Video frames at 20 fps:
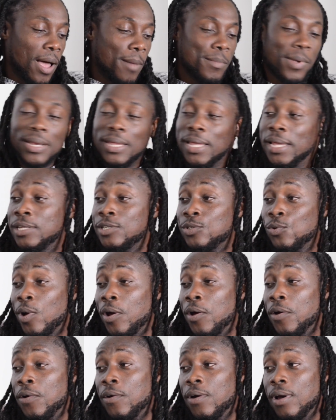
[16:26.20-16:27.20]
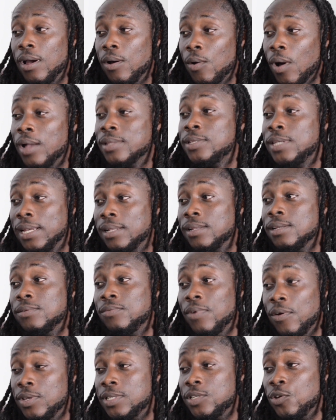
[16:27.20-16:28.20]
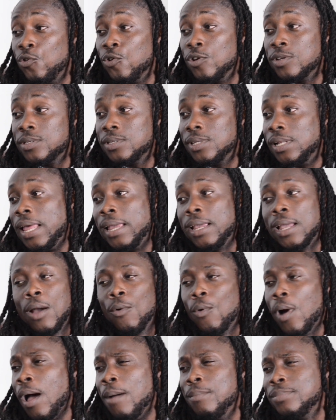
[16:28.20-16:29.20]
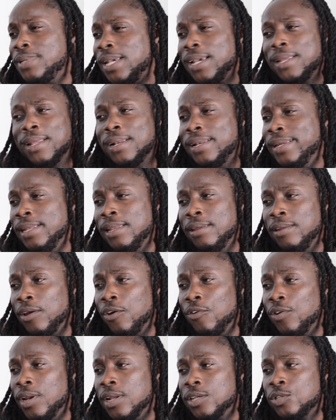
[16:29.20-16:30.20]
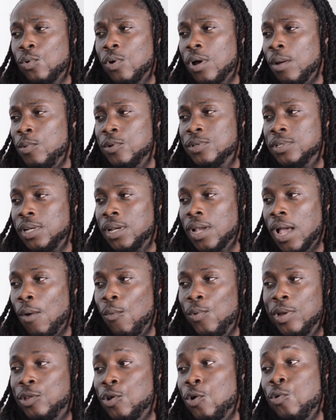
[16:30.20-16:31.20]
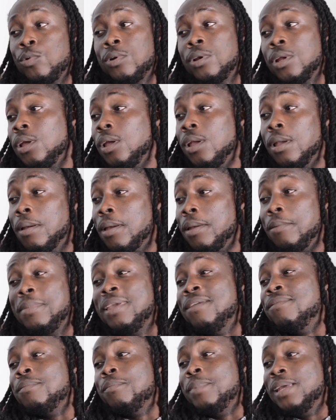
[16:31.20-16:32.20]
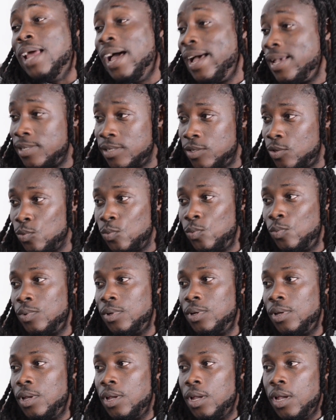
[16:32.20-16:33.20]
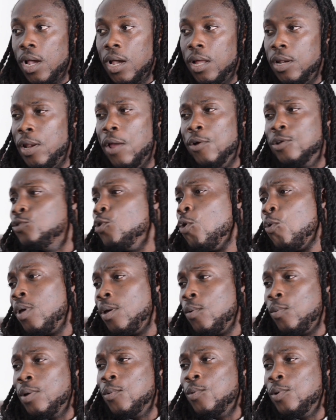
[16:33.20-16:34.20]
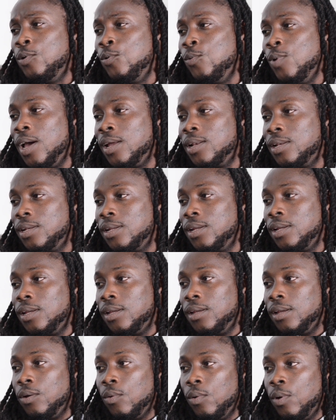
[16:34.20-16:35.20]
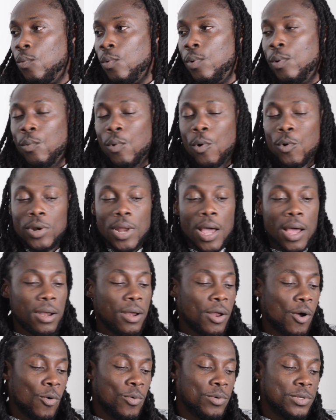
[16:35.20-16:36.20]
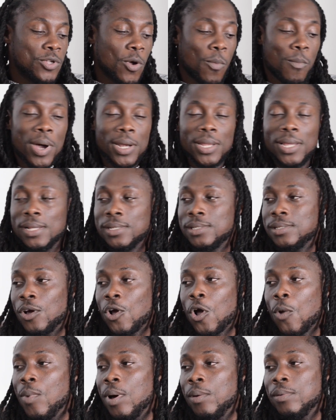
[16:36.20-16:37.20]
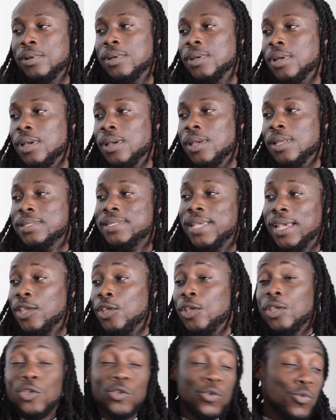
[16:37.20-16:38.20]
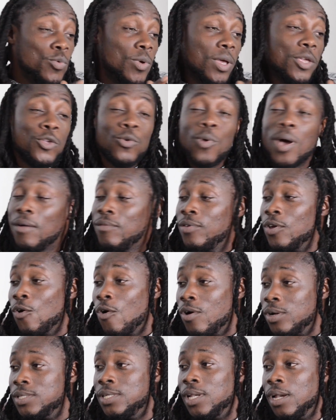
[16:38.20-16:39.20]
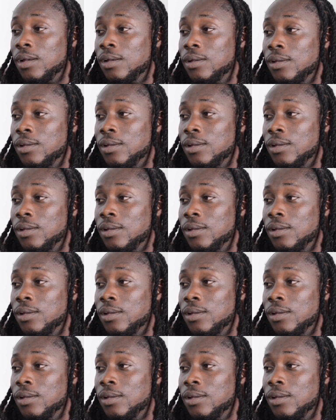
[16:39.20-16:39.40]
I'm at the age where I take this very serious. Yeah. Like I, am taking the lead in Grenada soca music without even being asked to, mm -hmm. and there is no way we would do that. Right. We, we, won't allow somebody else to come and take you. You have your culture.